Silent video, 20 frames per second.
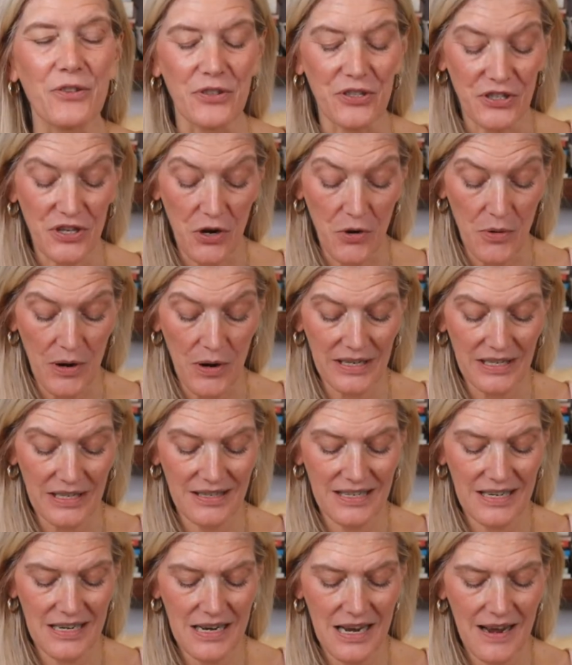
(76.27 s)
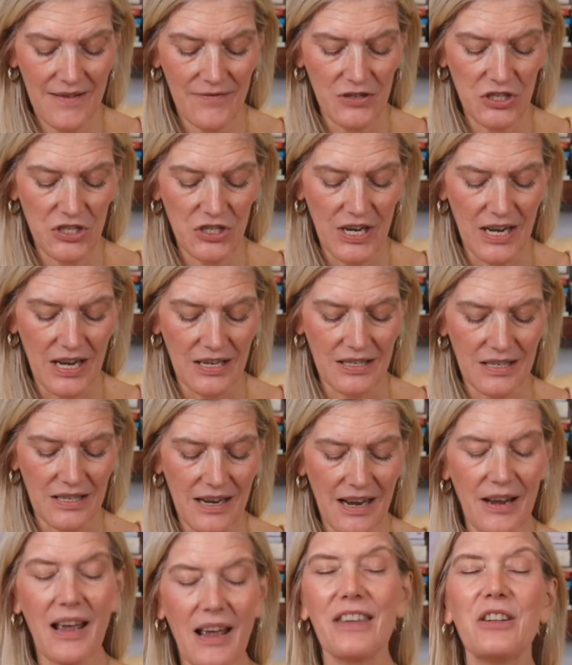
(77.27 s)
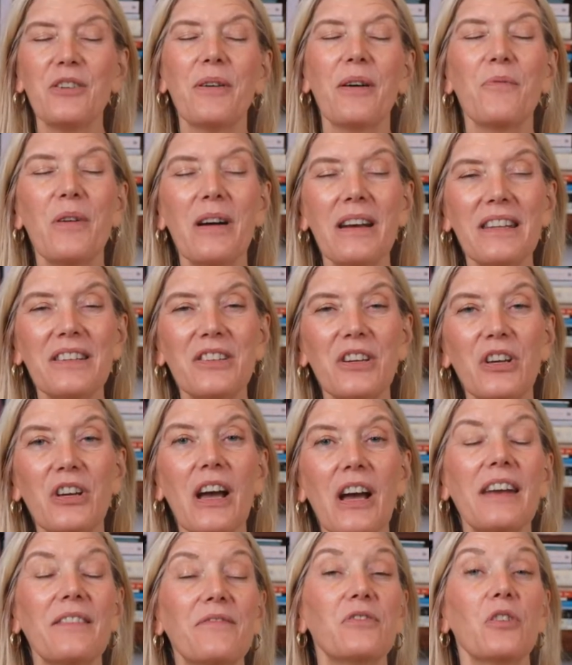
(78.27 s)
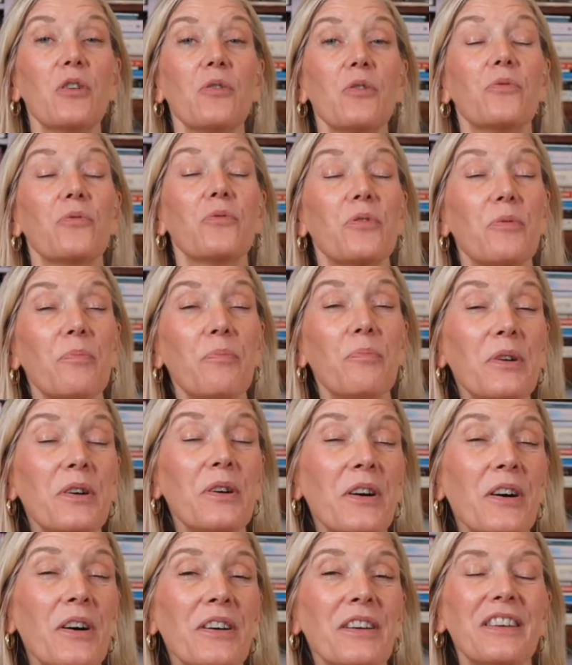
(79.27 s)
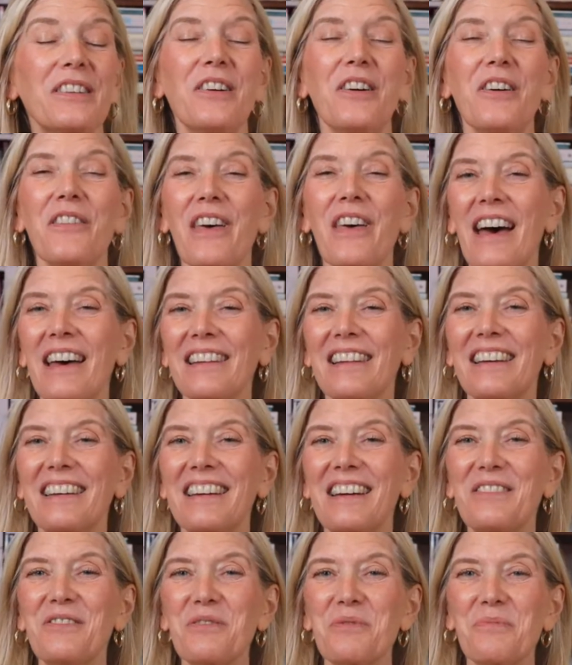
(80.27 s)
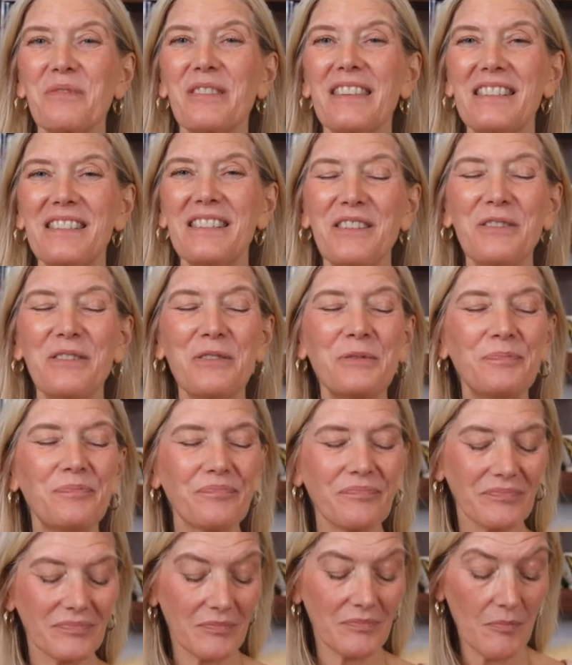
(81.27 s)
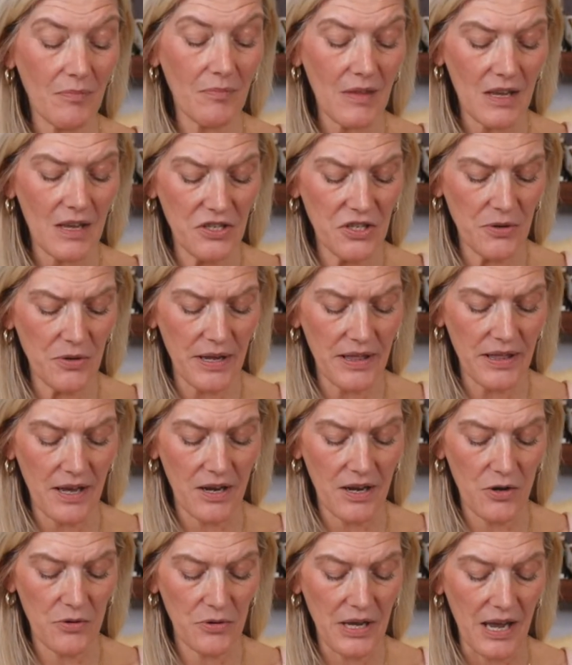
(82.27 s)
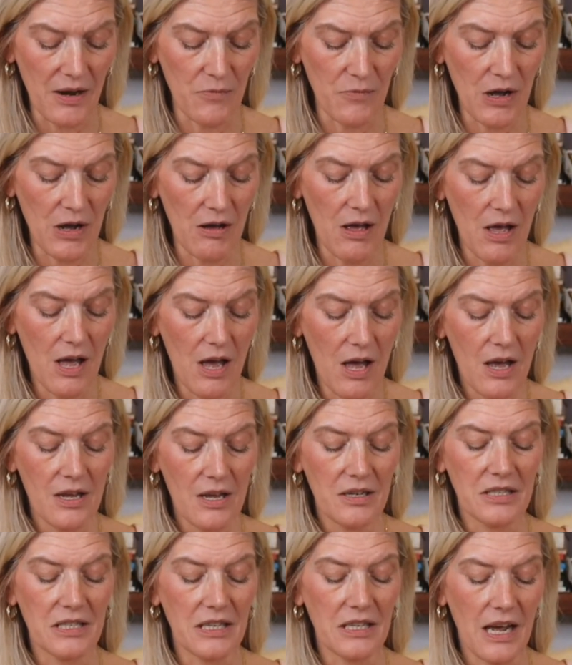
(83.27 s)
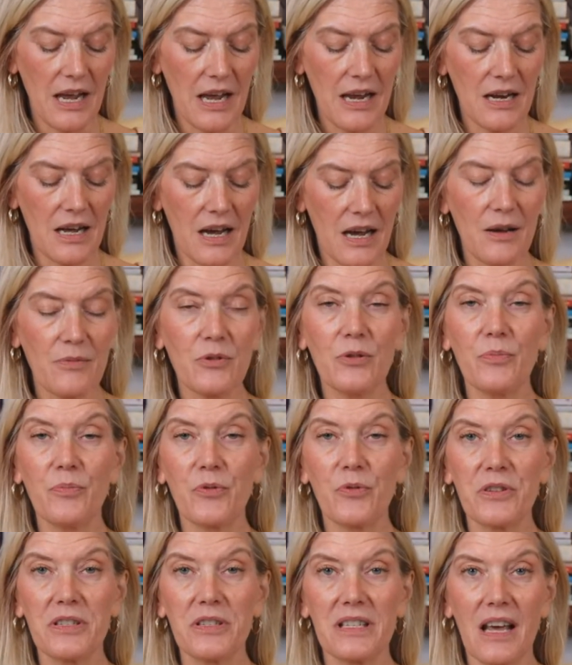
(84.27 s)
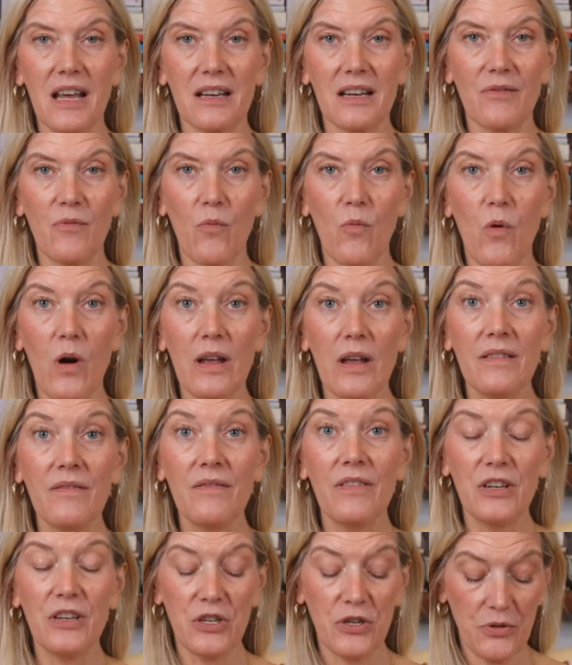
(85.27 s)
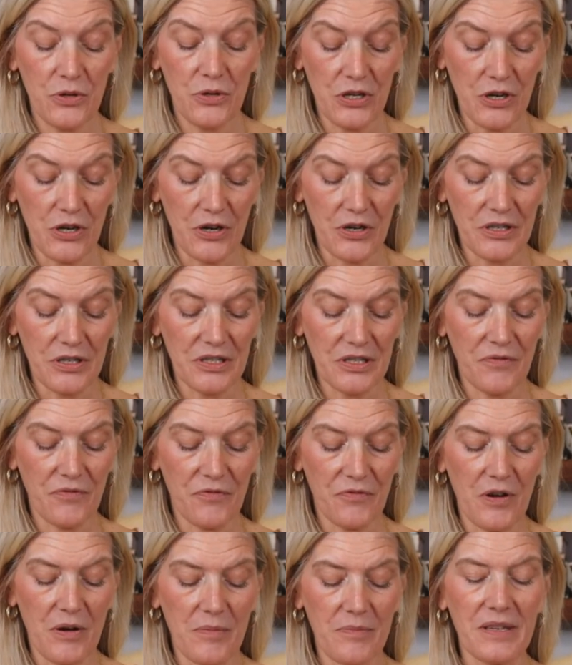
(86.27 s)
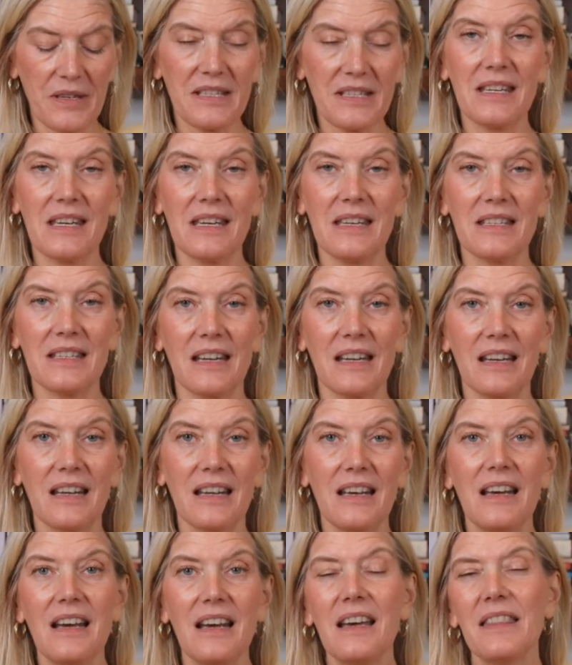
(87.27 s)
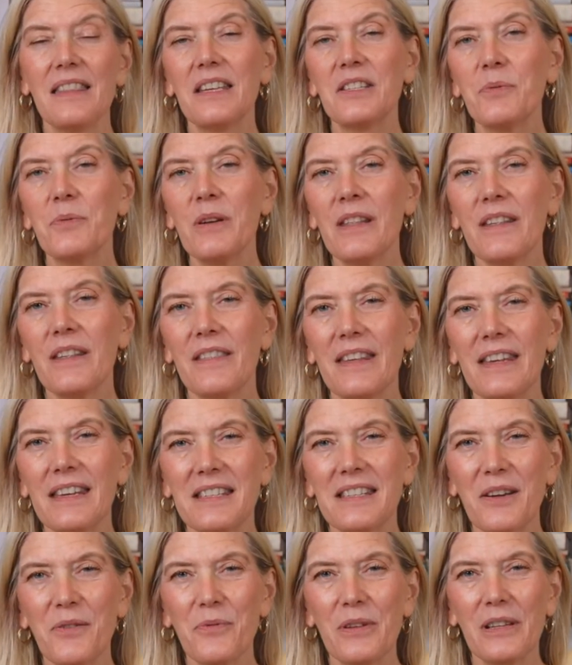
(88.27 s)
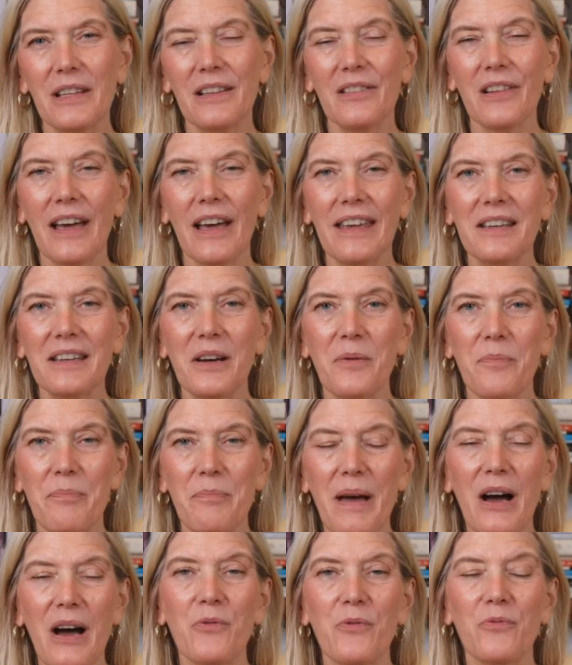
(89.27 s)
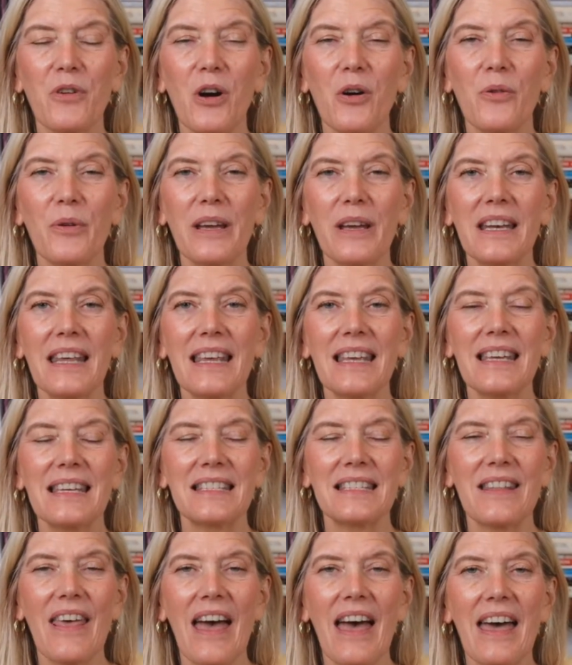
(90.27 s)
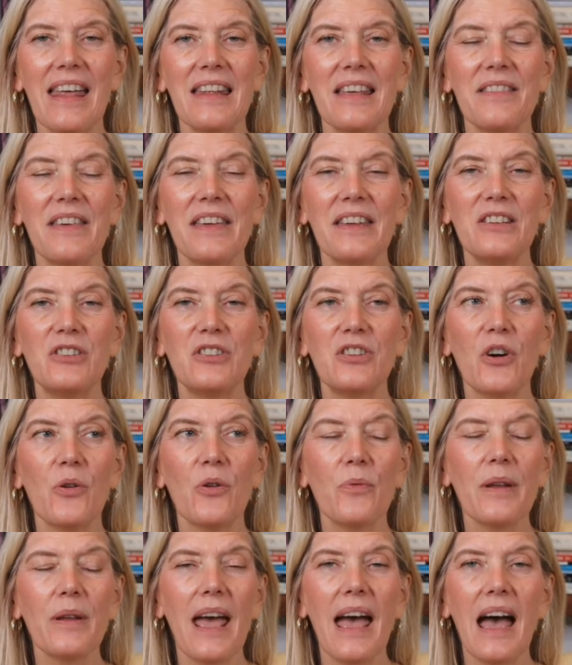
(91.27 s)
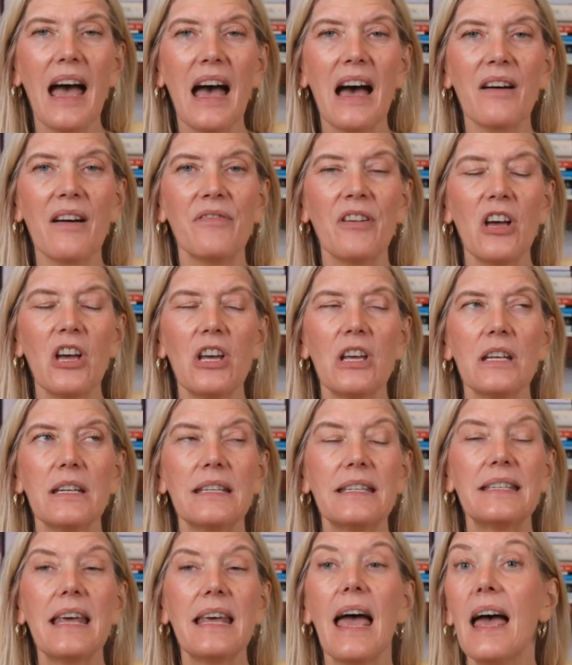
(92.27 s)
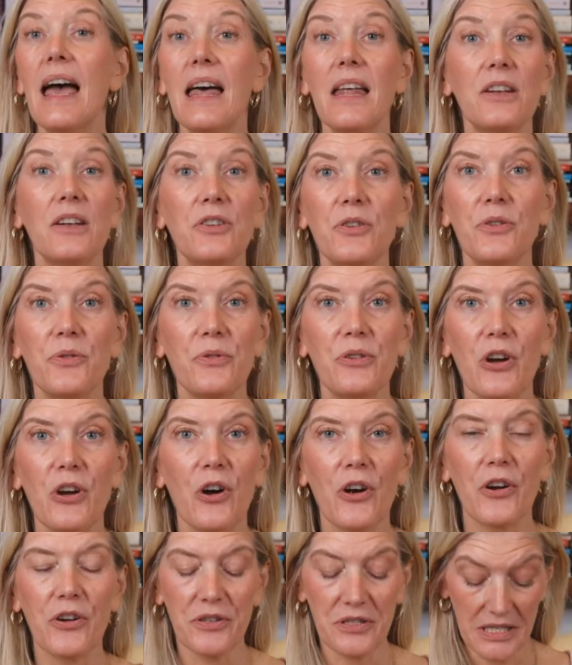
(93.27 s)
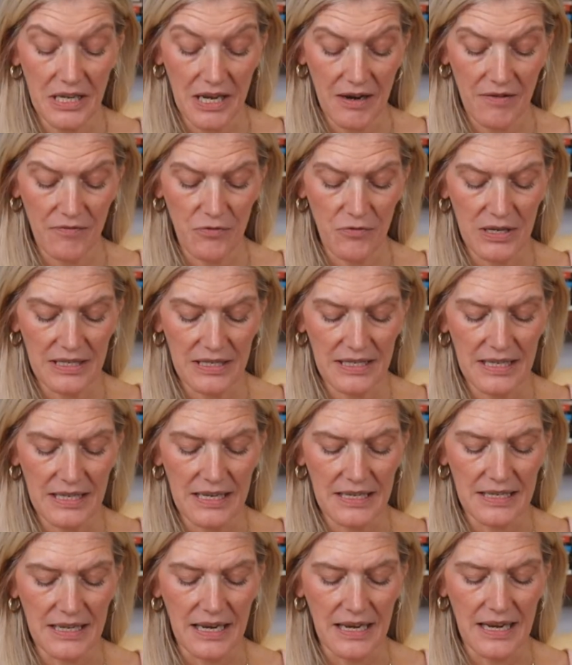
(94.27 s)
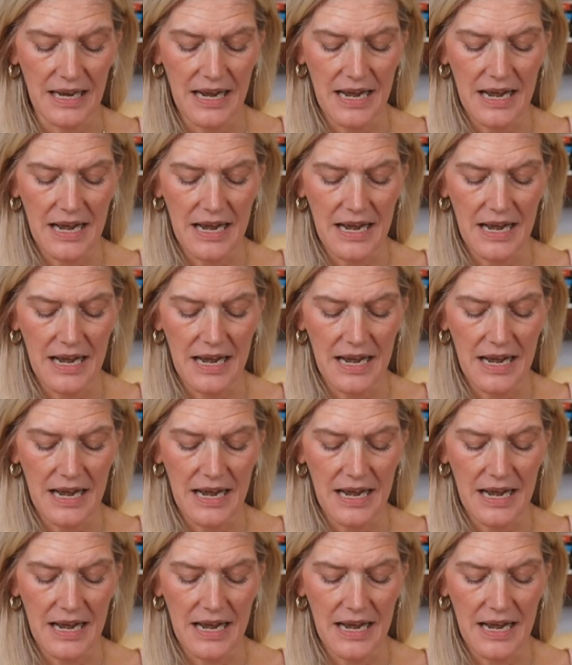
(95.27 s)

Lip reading: So I didn't have a chance. I wanted to kind of go through the book and all that like I normally do. So I thought, okay, well, tonight I will present one of the new yarns from the season. That's one of the things I really like about Rowan is that they don't have 10 new yarns every season.